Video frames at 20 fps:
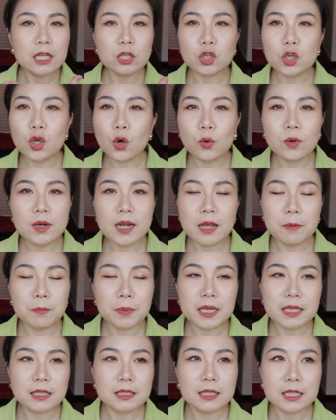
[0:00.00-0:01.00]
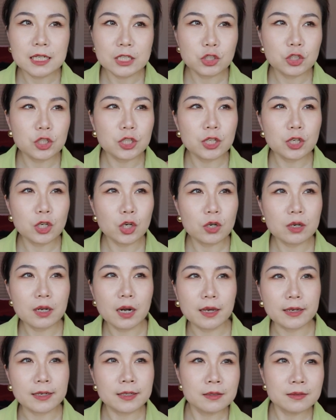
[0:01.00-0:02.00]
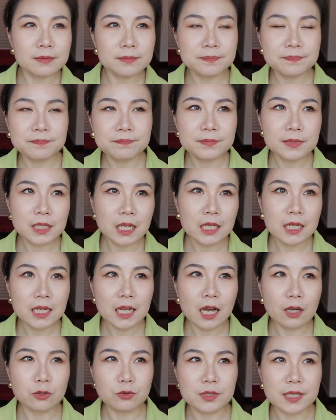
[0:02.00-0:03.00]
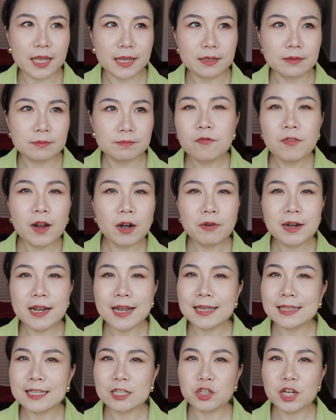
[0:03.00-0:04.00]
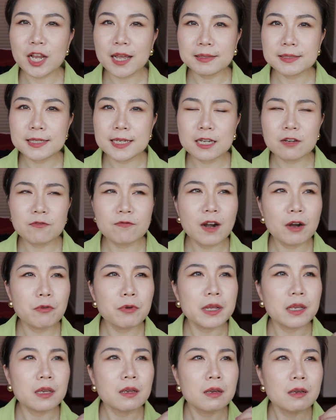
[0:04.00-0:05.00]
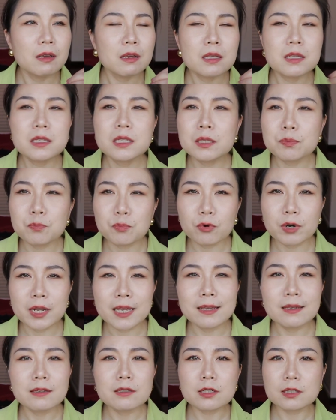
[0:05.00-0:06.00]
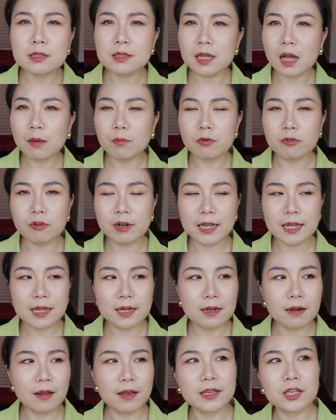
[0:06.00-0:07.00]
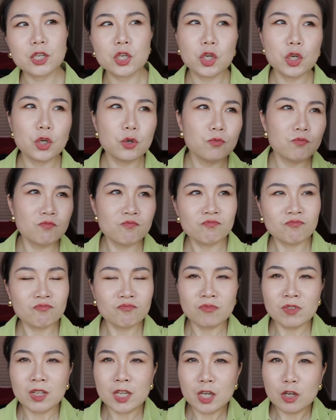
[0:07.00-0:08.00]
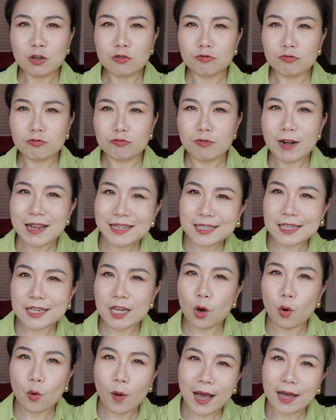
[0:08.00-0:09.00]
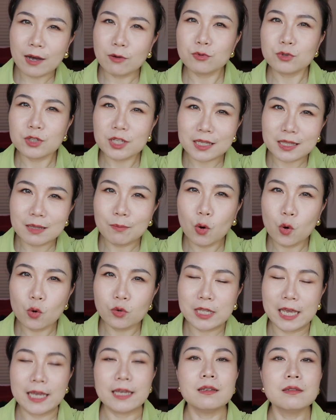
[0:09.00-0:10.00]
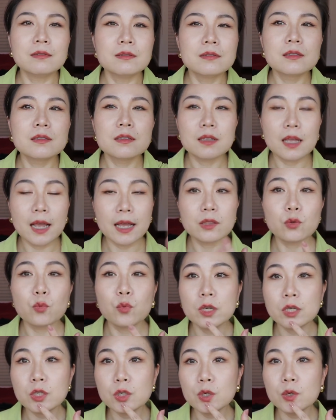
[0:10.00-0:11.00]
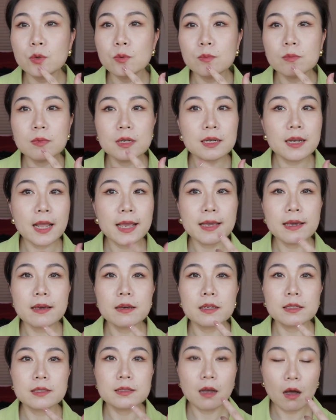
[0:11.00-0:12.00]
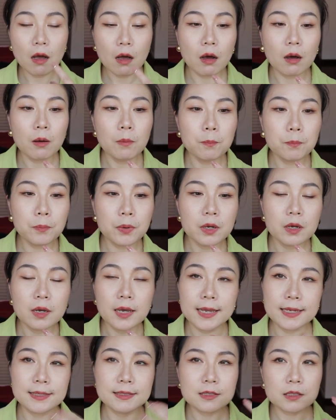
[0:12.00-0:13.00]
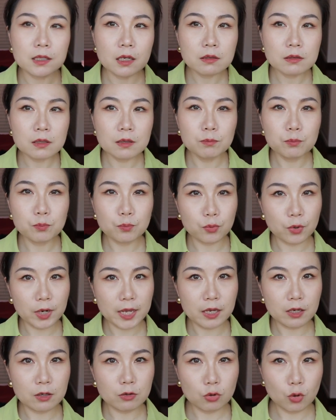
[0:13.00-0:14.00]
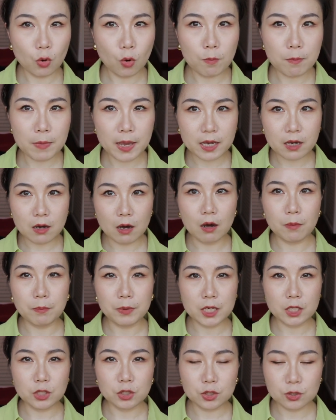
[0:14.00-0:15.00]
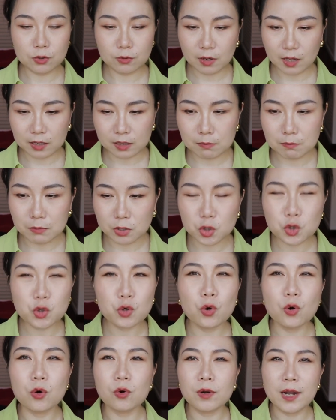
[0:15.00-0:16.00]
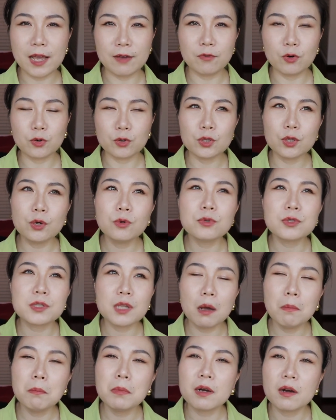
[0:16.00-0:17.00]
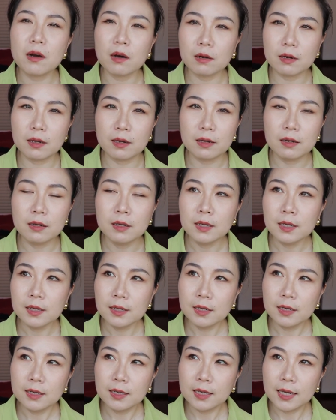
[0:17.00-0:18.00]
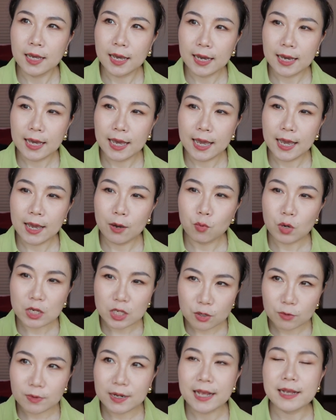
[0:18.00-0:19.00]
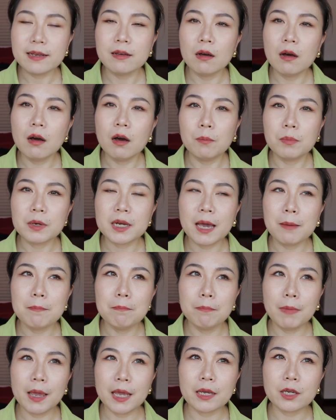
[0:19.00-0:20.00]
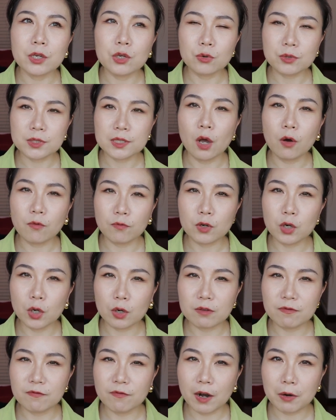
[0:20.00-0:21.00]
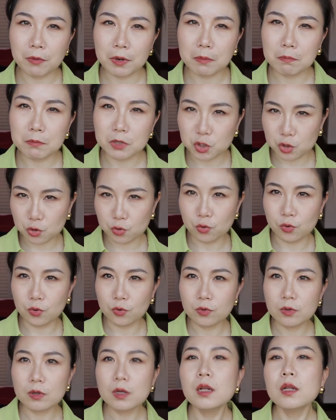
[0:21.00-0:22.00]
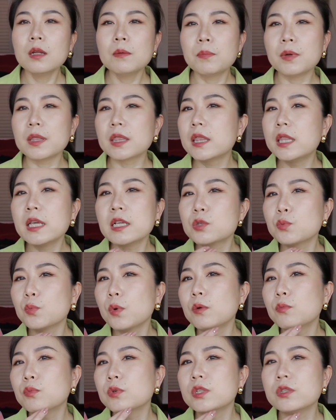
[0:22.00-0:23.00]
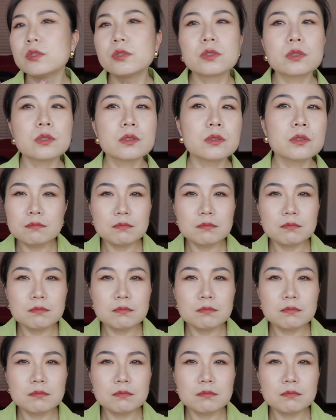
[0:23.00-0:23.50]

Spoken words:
Your lip is literally look like, how to say, very energetic, very spring, summery, like you ready go out in the morning. And when you layer it up, it doesn't bring your makeup into like a mature level. You know, some color when you layer up can make yourself look very mature, but this one wouldn't.